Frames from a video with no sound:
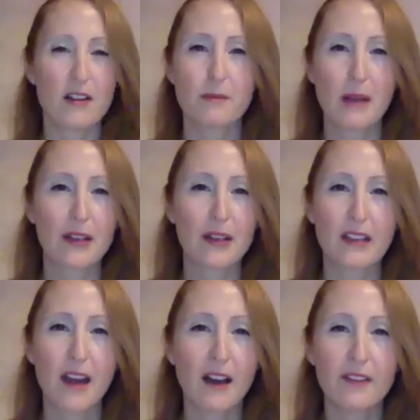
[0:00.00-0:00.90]
about
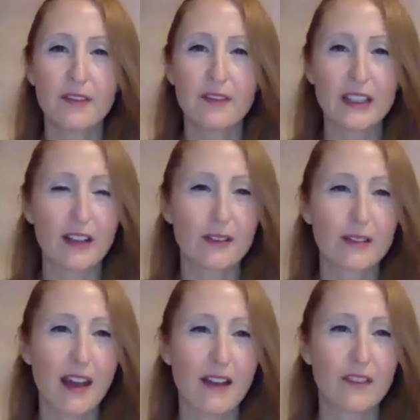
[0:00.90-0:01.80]
enough, you know,
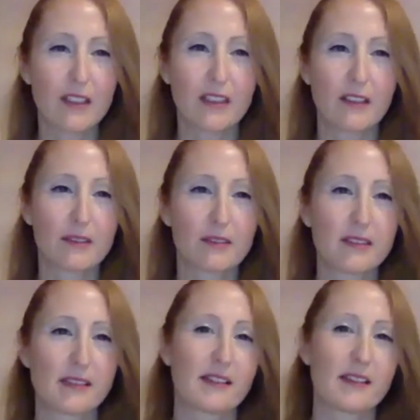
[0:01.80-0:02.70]
in that video
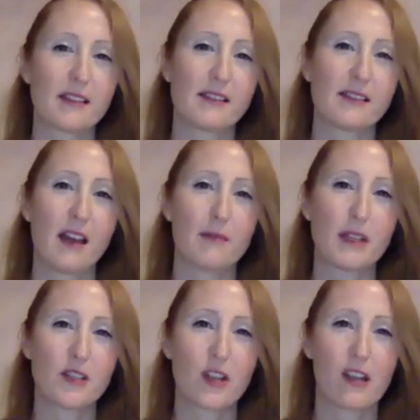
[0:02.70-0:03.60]
is how
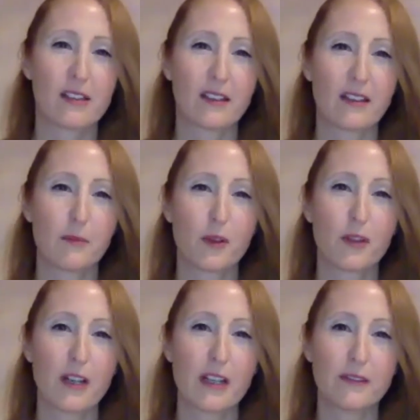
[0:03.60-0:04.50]
much I am
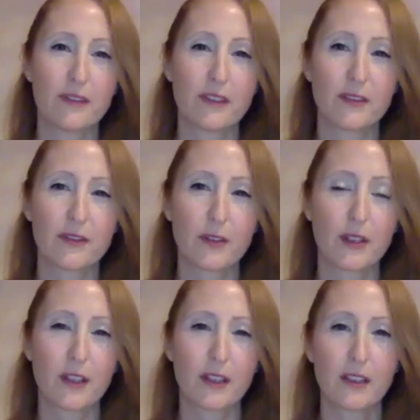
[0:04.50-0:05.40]
grateful
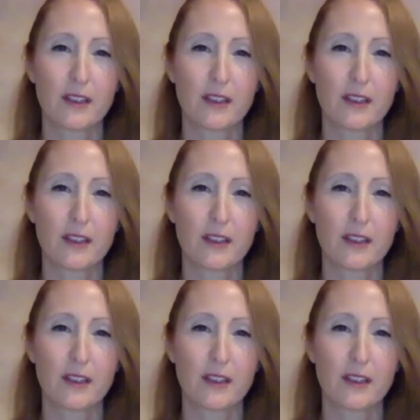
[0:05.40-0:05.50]
for,